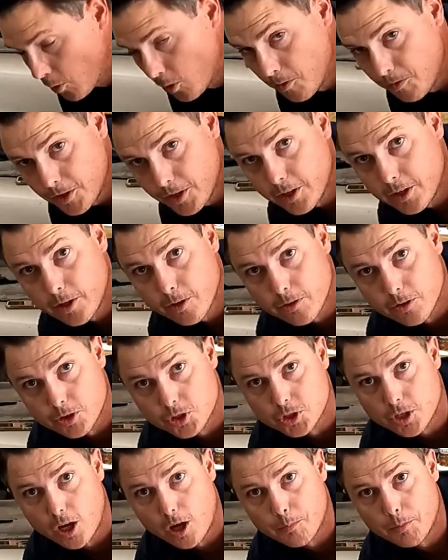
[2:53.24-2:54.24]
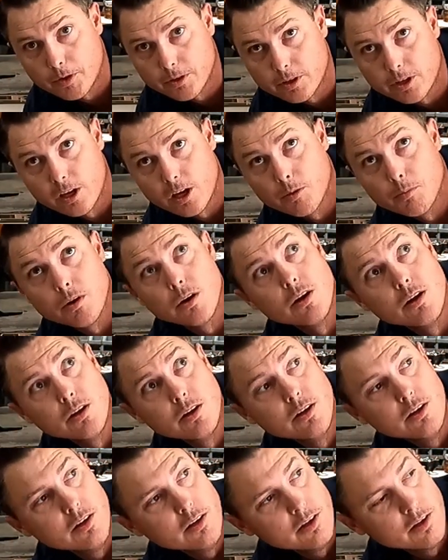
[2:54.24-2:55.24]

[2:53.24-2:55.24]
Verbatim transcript: wonder if you could hear the shop on camera.